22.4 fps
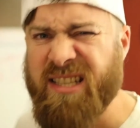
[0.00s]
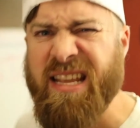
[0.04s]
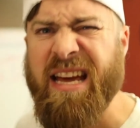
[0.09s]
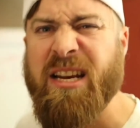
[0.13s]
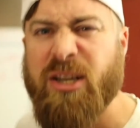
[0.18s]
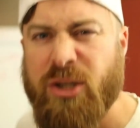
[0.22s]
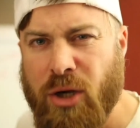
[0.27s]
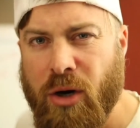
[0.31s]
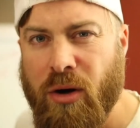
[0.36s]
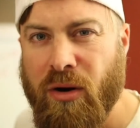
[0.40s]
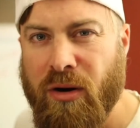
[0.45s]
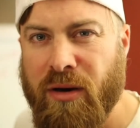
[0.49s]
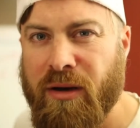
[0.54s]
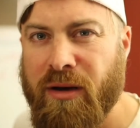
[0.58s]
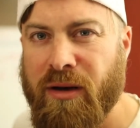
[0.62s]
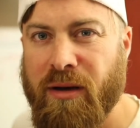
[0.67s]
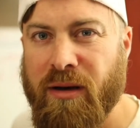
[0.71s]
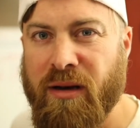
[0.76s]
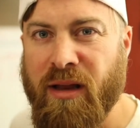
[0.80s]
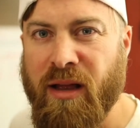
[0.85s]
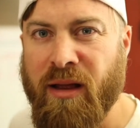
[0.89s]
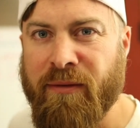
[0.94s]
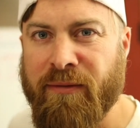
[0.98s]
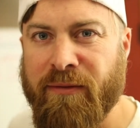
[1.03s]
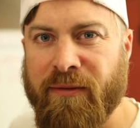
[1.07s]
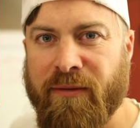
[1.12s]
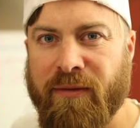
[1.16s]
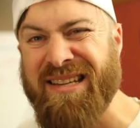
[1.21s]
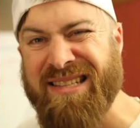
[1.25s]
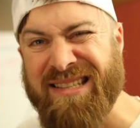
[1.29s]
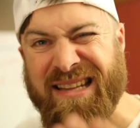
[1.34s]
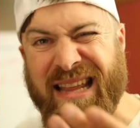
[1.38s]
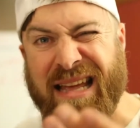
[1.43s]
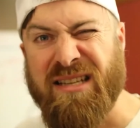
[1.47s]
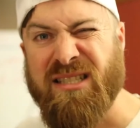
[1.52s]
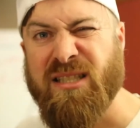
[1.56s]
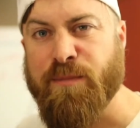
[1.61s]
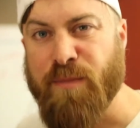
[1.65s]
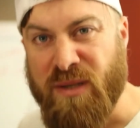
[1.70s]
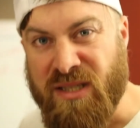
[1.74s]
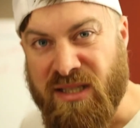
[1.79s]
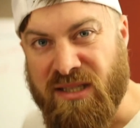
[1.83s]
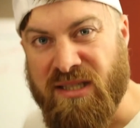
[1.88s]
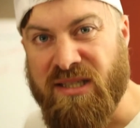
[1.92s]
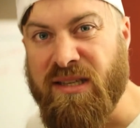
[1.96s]
that targeted enough? Isn't that
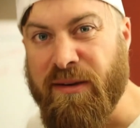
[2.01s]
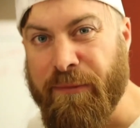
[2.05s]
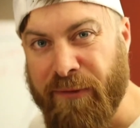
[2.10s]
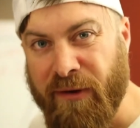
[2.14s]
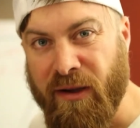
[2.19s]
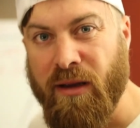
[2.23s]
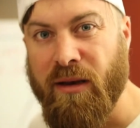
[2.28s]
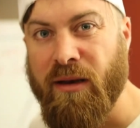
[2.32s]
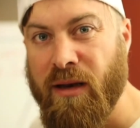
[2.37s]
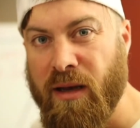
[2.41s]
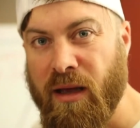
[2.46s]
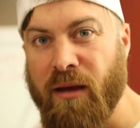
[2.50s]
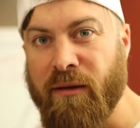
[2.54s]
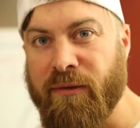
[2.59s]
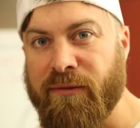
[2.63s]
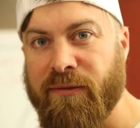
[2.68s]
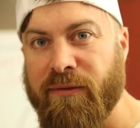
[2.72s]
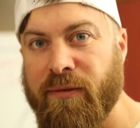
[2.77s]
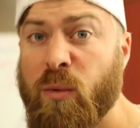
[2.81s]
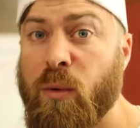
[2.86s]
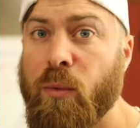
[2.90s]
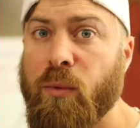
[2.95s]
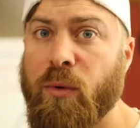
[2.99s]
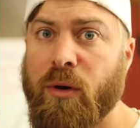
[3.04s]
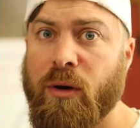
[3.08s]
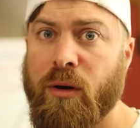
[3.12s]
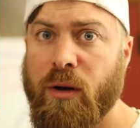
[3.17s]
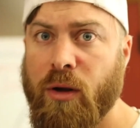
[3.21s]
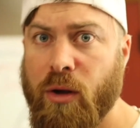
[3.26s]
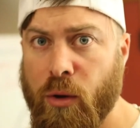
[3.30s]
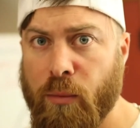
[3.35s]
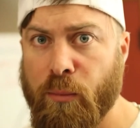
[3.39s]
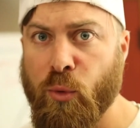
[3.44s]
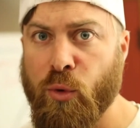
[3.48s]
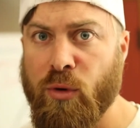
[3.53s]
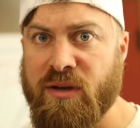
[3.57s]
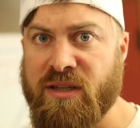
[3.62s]
specific enough? Well, we're gonna go more